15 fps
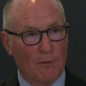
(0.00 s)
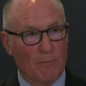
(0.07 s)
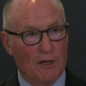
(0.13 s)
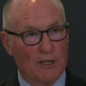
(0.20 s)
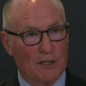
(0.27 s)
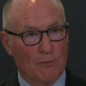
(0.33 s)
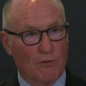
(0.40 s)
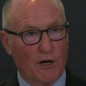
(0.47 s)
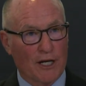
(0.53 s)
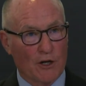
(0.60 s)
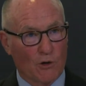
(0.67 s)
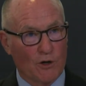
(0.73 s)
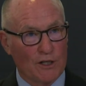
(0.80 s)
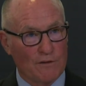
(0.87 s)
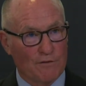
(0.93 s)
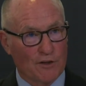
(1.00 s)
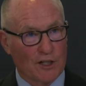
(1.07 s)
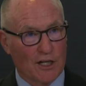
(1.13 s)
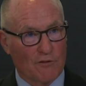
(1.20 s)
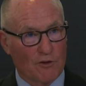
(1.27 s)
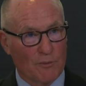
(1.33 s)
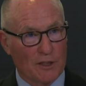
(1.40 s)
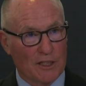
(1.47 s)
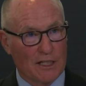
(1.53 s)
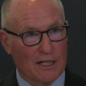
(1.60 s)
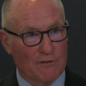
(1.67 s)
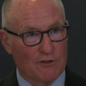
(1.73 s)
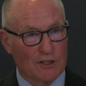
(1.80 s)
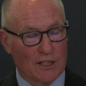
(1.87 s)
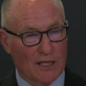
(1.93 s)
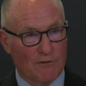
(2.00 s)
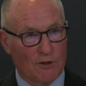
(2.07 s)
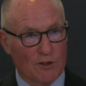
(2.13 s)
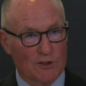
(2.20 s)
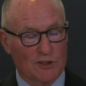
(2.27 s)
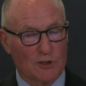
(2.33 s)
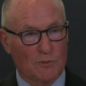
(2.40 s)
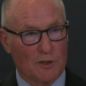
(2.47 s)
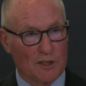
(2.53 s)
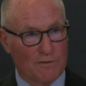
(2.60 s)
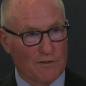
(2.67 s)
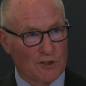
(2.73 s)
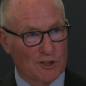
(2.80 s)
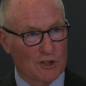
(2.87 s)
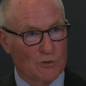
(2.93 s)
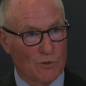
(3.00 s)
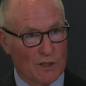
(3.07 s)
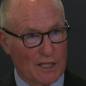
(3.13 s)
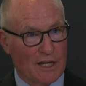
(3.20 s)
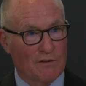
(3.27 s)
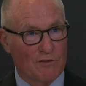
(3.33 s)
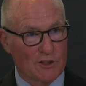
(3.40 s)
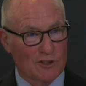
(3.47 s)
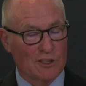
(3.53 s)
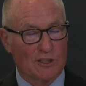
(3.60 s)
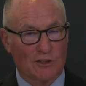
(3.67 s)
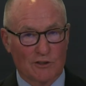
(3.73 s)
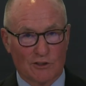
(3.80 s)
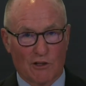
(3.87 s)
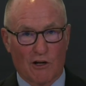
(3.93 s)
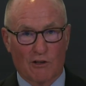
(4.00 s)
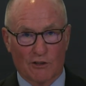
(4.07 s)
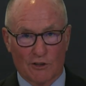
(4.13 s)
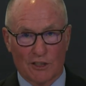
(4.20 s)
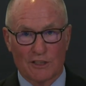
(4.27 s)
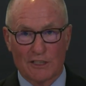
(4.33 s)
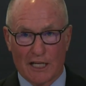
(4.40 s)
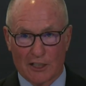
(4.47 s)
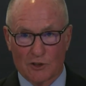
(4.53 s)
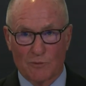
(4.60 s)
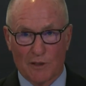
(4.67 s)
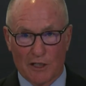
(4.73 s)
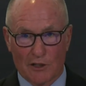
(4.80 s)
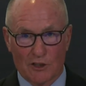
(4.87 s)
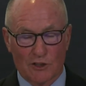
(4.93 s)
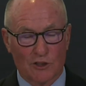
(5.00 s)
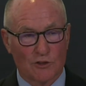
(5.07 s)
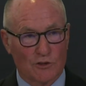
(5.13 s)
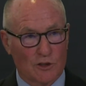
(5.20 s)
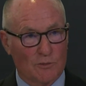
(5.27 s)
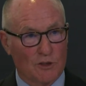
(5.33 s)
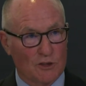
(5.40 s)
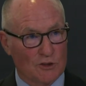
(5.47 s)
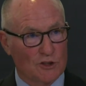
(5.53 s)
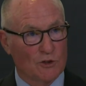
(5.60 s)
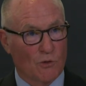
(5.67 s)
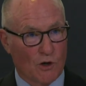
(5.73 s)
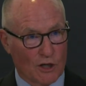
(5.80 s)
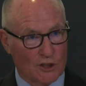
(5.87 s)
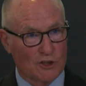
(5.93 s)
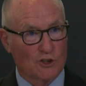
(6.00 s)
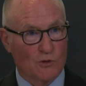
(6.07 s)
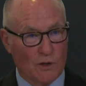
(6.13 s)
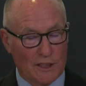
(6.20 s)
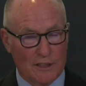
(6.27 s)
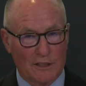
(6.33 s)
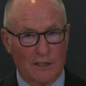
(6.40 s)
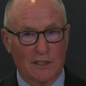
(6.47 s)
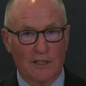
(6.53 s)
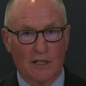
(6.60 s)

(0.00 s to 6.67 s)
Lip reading: But the priority for government at every level is to be efficient with every single dollar that taxpayers contribute to our joint